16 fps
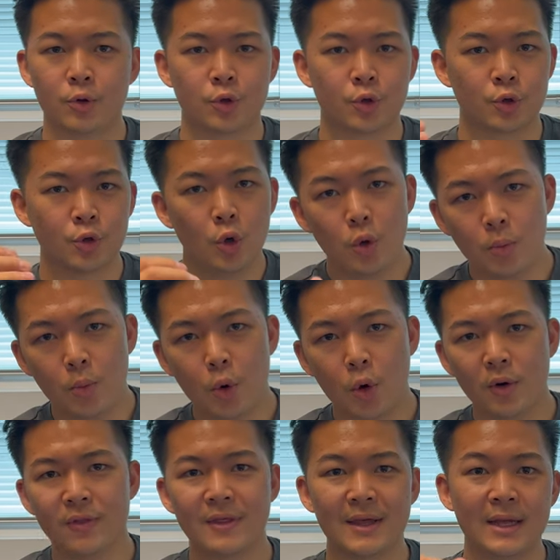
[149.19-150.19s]
you're no
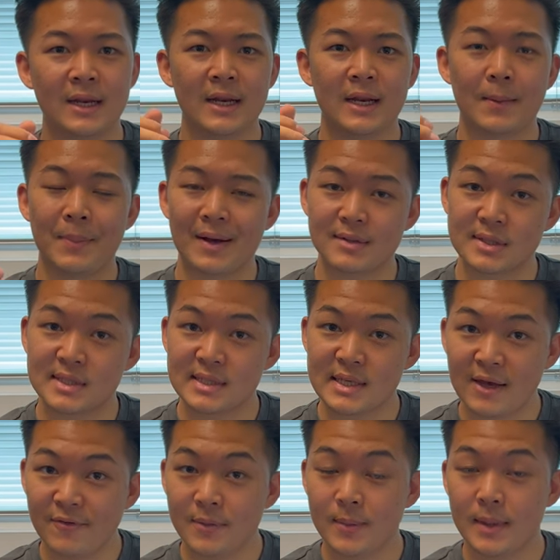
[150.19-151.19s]
more than about
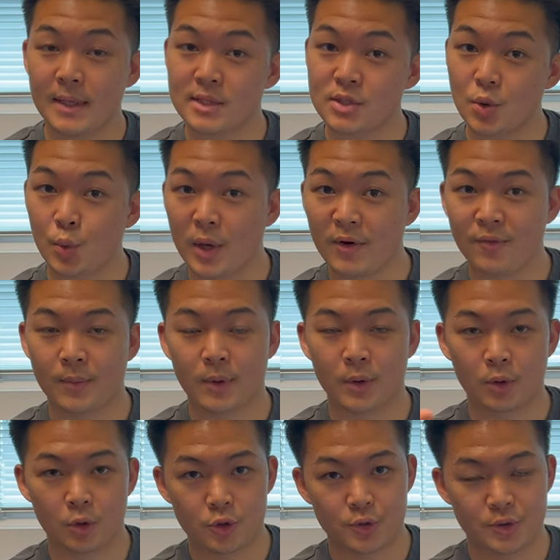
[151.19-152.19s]
7 minutes away from a
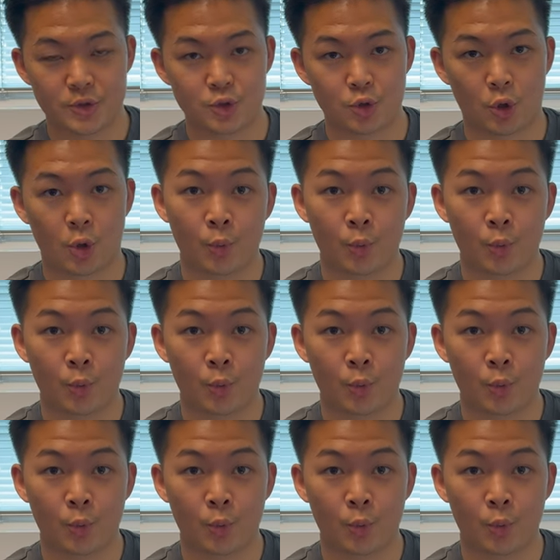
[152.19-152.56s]
grocery store,